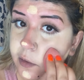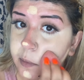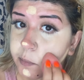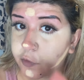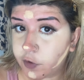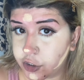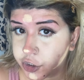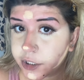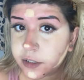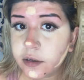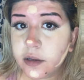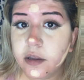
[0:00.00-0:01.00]

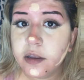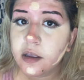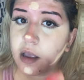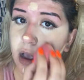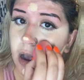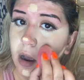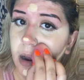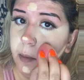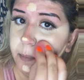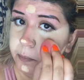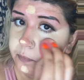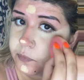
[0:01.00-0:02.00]
profession,
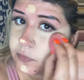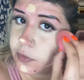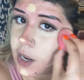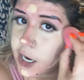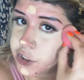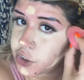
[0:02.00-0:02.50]
I